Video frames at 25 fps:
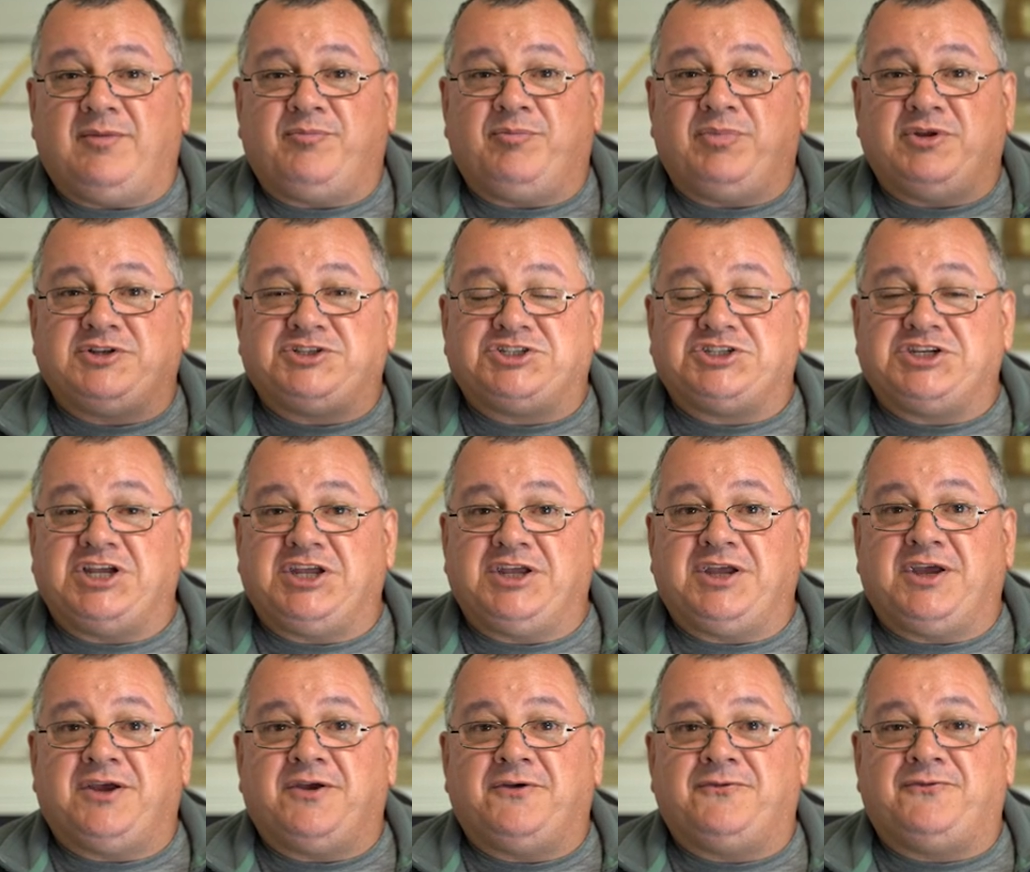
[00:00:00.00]
a
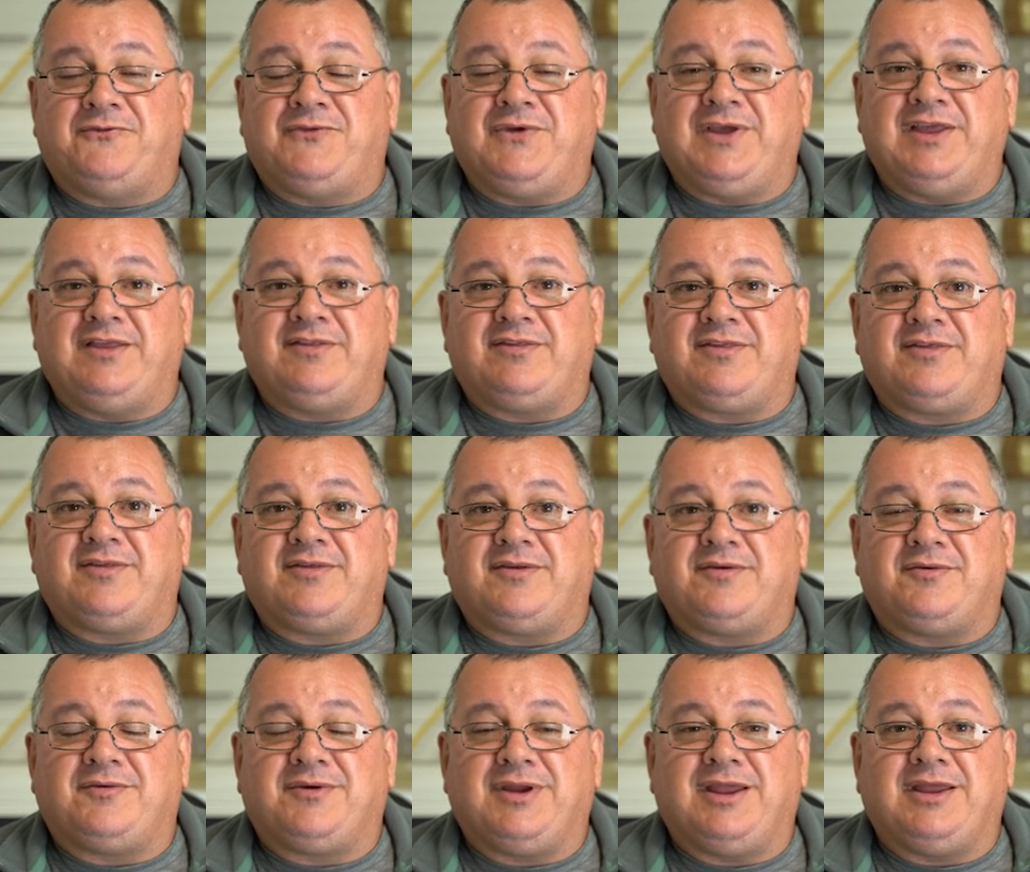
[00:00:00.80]
geo fence
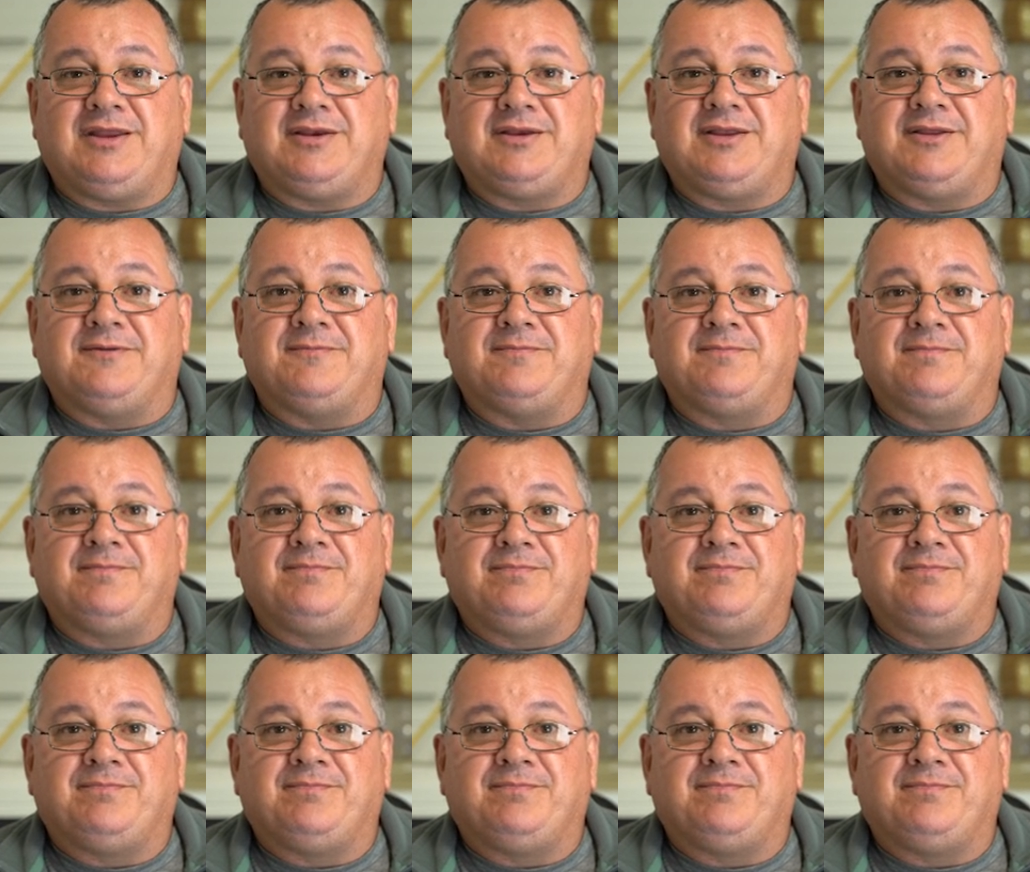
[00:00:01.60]
around it.